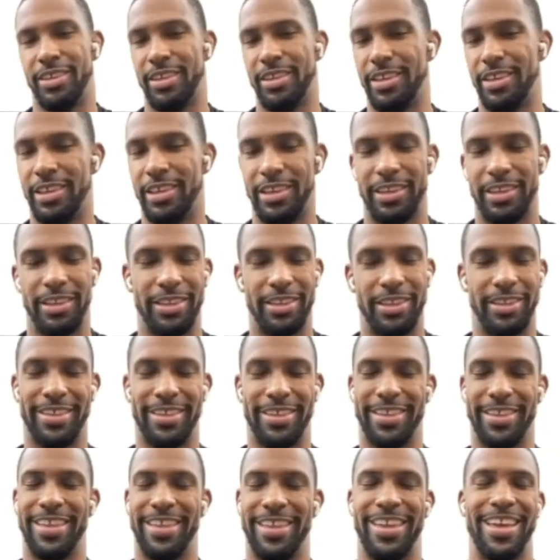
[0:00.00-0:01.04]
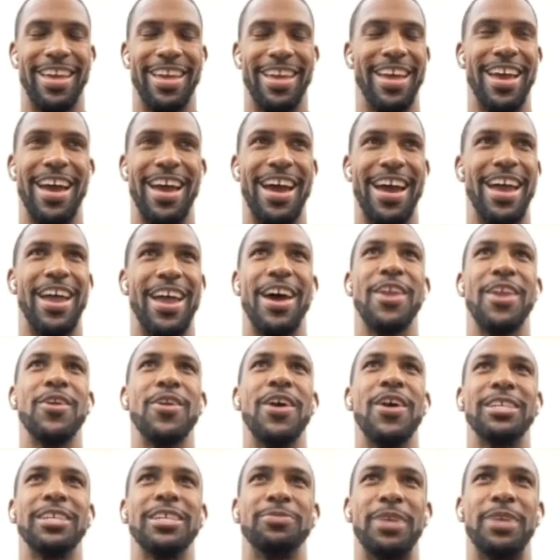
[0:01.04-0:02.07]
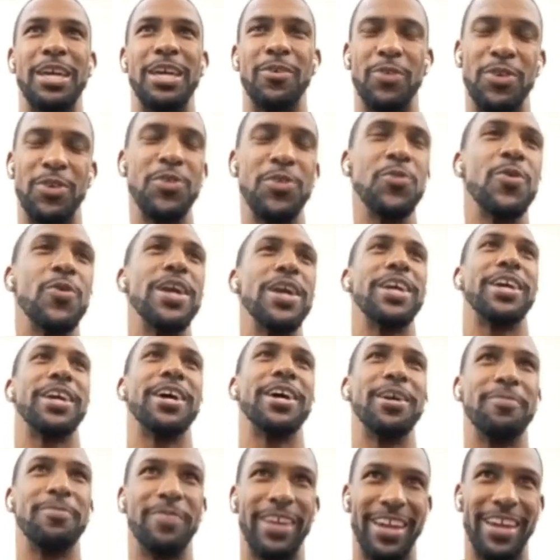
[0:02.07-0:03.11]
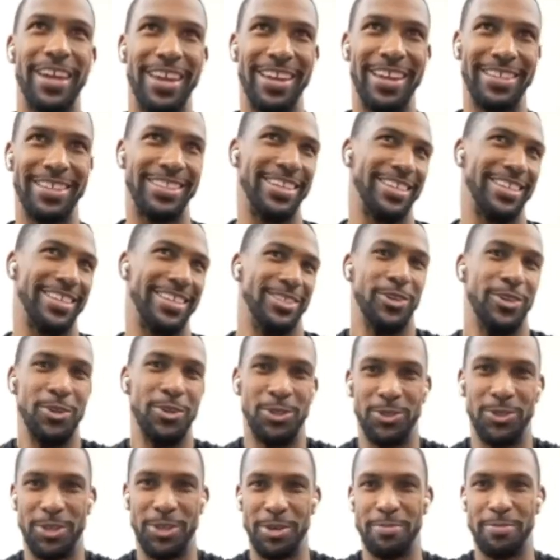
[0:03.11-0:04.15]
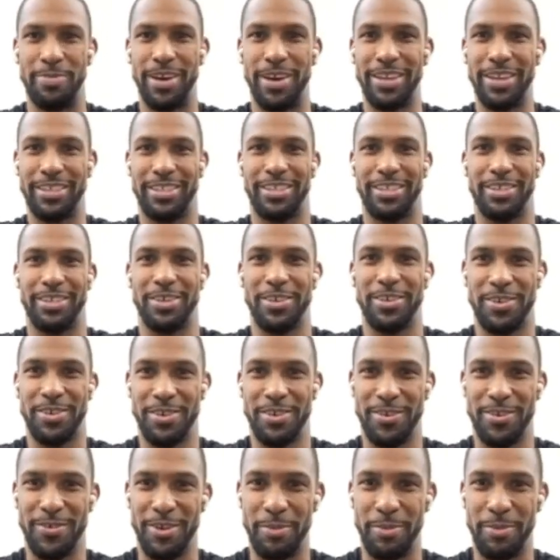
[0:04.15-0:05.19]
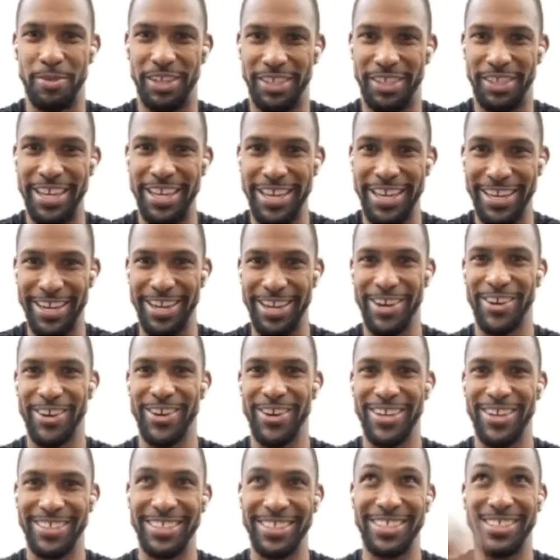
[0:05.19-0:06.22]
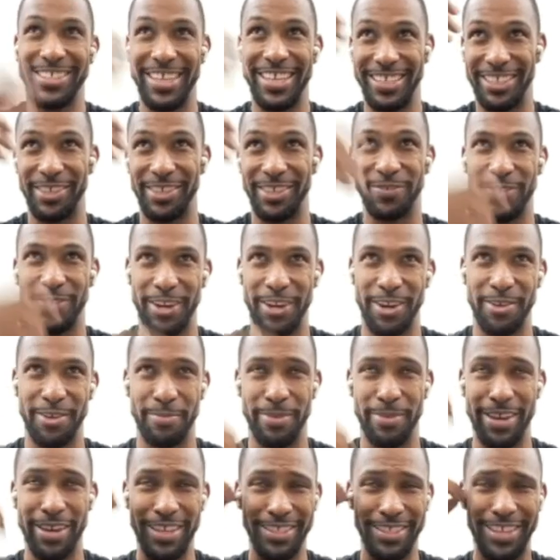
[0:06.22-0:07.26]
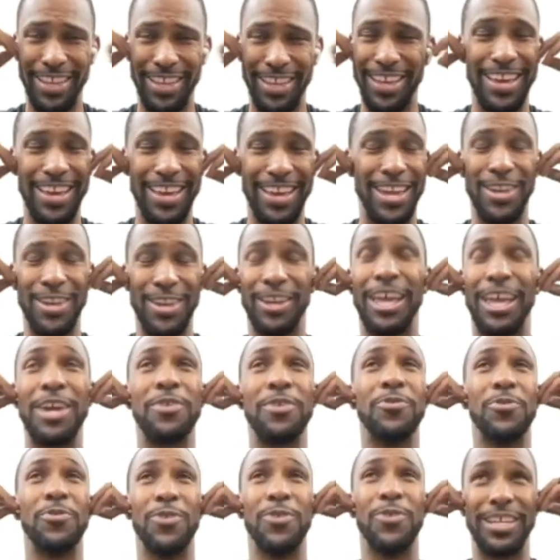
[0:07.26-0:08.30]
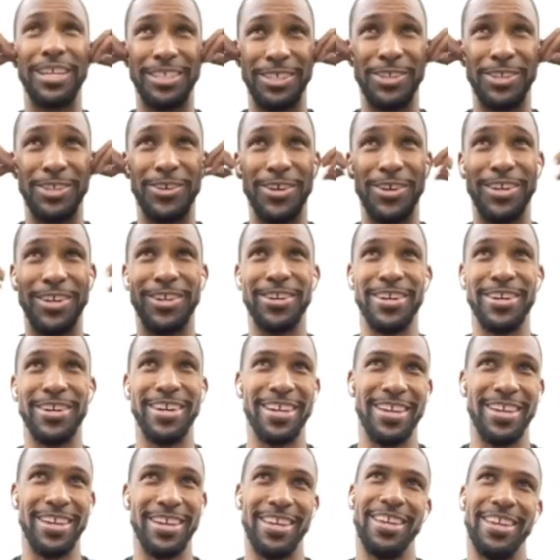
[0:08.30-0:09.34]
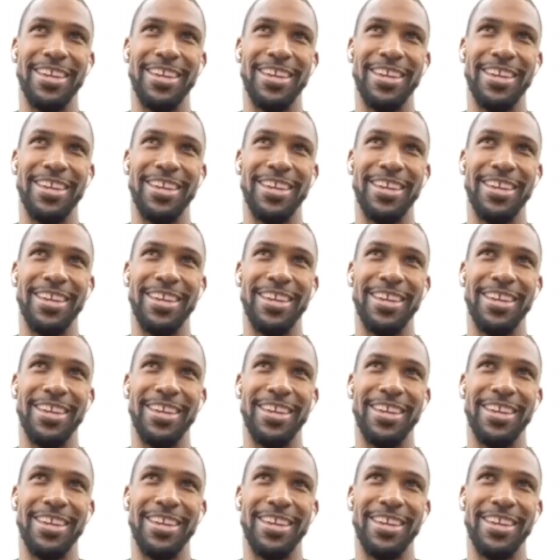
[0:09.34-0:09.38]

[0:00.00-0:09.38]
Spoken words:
I don't know how to explain it. When you wake up and it's a soldier on the bus with a machine gun across his chest in the front of the bus, and you're like, what is going on?